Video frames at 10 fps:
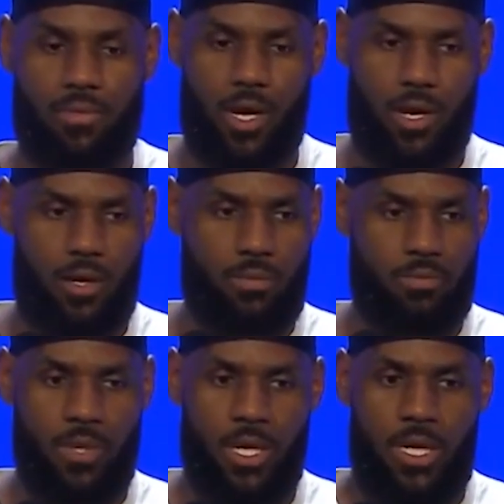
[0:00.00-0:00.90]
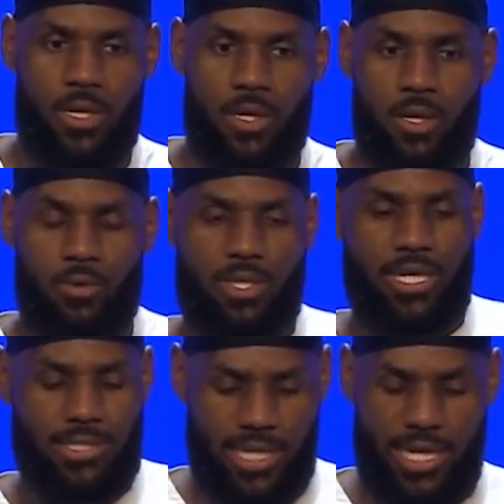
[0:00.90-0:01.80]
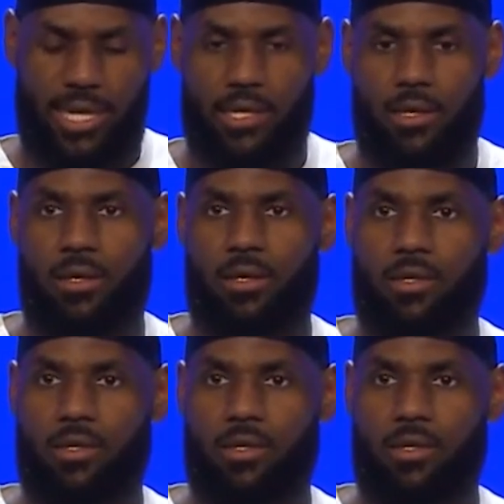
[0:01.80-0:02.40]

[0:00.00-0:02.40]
Well, I think as a kid,